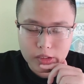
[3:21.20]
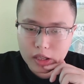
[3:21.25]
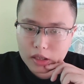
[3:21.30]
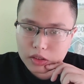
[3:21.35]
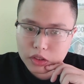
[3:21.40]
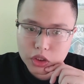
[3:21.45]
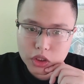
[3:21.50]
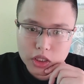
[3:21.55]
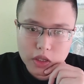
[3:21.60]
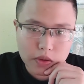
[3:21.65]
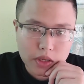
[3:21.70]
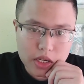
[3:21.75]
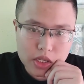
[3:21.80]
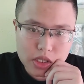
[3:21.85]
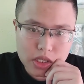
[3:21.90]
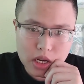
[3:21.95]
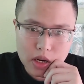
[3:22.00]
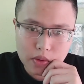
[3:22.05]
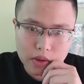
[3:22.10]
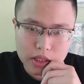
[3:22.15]
Students
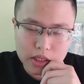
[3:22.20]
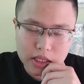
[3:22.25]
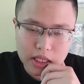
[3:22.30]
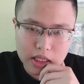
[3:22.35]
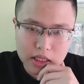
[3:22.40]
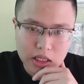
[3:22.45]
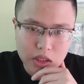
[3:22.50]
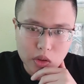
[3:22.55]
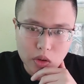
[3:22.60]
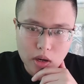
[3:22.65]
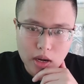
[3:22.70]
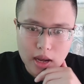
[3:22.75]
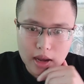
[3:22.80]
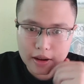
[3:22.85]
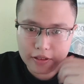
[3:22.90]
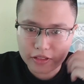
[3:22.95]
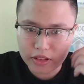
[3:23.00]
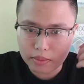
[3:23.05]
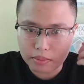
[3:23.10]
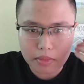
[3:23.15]
nowadays, they don't
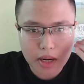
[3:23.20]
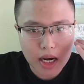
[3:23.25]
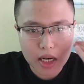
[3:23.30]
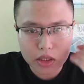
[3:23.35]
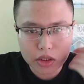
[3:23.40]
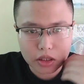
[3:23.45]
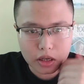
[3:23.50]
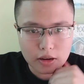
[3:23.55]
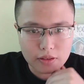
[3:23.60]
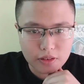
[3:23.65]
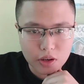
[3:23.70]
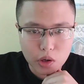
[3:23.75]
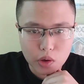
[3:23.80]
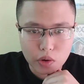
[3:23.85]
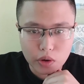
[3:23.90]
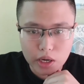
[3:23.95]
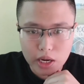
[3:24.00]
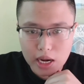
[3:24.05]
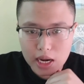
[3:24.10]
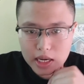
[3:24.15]
have the mind of
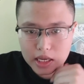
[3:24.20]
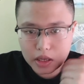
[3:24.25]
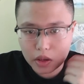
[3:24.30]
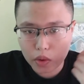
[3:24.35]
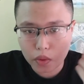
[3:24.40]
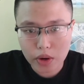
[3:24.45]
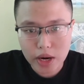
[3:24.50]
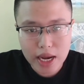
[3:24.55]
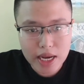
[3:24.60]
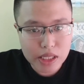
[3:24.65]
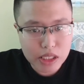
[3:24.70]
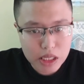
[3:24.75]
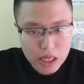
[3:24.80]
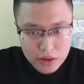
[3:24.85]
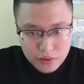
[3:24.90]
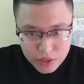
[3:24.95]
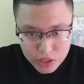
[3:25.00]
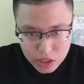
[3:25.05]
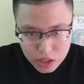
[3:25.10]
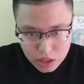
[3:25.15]

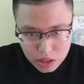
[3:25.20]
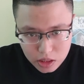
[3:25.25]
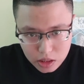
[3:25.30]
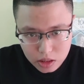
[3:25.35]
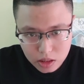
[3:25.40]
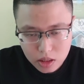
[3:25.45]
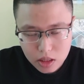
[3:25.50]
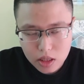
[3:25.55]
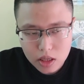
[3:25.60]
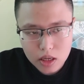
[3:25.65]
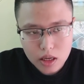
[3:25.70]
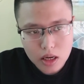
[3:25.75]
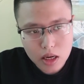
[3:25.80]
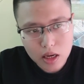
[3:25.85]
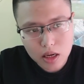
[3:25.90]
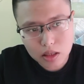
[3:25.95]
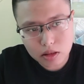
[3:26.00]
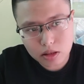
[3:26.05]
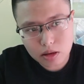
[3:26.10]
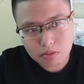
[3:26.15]
creativity,
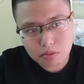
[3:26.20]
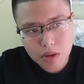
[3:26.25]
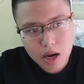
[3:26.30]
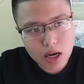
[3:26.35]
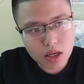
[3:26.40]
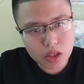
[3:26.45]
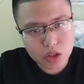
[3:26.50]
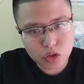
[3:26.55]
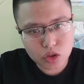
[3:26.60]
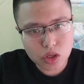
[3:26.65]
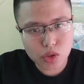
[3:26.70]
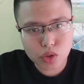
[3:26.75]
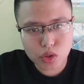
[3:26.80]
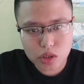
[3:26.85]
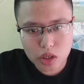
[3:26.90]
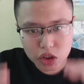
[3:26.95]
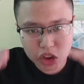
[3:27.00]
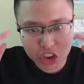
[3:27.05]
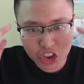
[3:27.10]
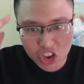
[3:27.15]
and the mind is
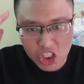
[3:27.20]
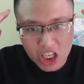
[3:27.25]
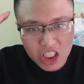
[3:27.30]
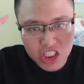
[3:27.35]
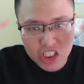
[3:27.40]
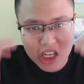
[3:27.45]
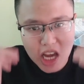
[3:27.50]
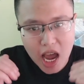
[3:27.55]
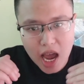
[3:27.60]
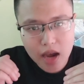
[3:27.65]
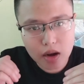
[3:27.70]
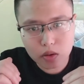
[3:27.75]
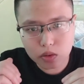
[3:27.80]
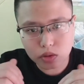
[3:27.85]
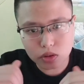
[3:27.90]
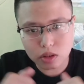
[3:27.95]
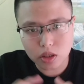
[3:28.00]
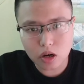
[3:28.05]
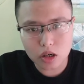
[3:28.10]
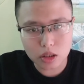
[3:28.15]
just shut
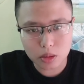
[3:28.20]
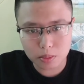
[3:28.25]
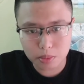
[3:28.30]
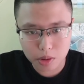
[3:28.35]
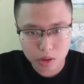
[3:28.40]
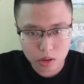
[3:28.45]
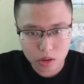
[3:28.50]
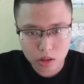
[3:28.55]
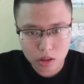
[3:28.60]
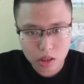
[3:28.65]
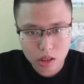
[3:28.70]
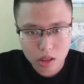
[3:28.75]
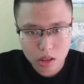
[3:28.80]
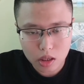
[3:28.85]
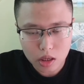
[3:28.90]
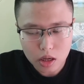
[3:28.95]
down on the book.